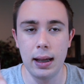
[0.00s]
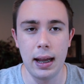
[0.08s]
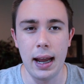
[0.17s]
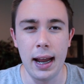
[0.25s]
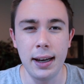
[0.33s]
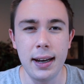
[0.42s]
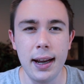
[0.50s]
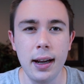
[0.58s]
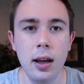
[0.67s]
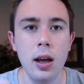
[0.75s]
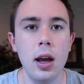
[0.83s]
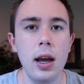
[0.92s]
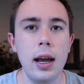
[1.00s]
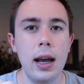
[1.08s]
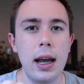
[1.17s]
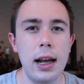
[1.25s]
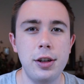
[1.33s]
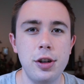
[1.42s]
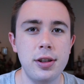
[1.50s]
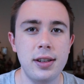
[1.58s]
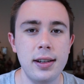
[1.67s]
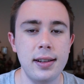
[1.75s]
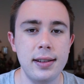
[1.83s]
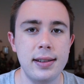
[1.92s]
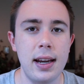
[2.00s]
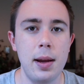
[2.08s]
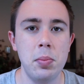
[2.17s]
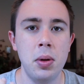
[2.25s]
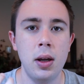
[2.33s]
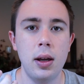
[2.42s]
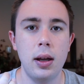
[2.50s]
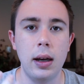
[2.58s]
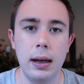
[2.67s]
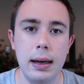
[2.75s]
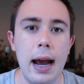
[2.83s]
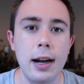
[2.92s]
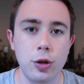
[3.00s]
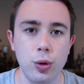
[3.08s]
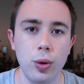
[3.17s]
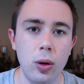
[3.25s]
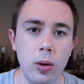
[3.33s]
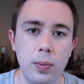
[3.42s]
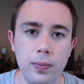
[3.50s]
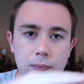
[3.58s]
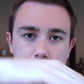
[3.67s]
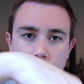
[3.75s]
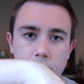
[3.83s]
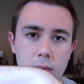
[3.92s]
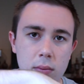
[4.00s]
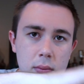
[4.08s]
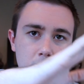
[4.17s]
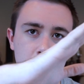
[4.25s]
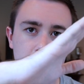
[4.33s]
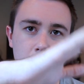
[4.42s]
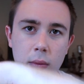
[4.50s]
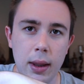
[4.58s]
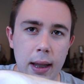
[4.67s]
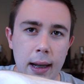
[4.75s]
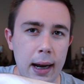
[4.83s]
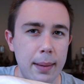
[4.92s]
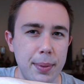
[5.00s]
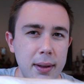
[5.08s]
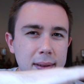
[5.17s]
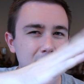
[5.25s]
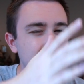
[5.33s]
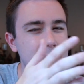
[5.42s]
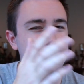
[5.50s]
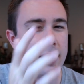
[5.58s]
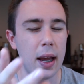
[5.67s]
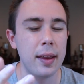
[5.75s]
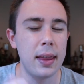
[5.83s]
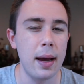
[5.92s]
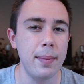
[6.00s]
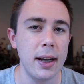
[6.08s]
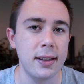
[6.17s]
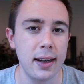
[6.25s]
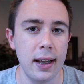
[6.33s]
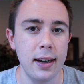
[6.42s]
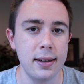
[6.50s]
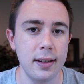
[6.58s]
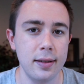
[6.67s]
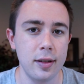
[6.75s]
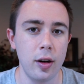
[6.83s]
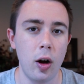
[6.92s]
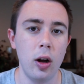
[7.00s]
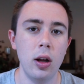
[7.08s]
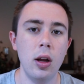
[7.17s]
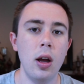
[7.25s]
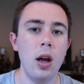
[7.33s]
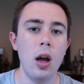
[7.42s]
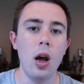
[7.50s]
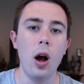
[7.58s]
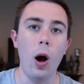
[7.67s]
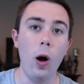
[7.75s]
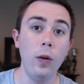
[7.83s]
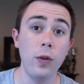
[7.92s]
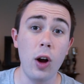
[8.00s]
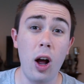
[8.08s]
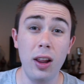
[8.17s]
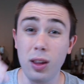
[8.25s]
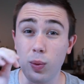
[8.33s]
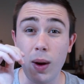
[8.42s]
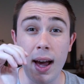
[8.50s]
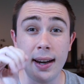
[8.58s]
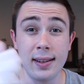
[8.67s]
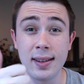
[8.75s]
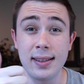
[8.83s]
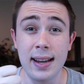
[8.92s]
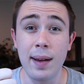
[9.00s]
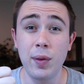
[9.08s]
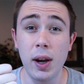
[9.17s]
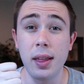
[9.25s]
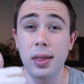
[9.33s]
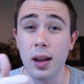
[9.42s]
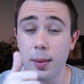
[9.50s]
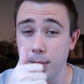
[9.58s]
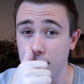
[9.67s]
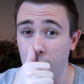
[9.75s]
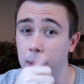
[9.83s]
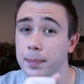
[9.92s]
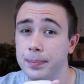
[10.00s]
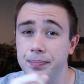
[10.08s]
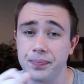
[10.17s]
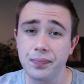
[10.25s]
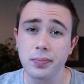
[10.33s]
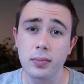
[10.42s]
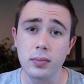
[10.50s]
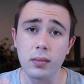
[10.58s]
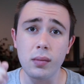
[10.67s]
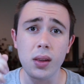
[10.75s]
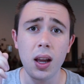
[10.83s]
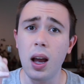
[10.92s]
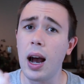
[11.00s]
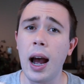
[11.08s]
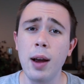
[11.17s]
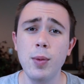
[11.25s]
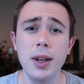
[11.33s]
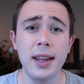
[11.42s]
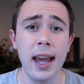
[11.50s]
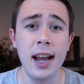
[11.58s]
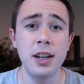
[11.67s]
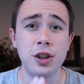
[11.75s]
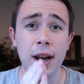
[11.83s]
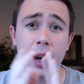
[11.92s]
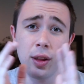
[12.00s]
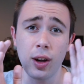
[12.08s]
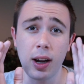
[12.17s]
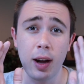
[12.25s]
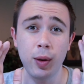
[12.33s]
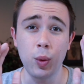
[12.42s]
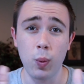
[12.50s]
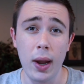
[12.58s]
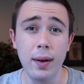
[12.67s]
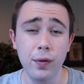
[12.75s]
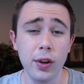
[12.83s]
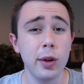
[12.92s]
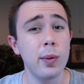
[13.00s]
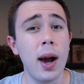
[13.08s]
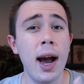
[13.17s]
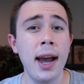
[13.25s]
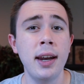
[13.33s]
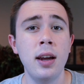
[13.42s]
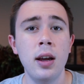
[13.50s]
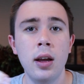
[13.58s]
ending. It just doesn't seem natural when that happens, if that makes any sense at all. Overall, the ride is a definite thumbs up. I would gauge how long I would wait for the ride,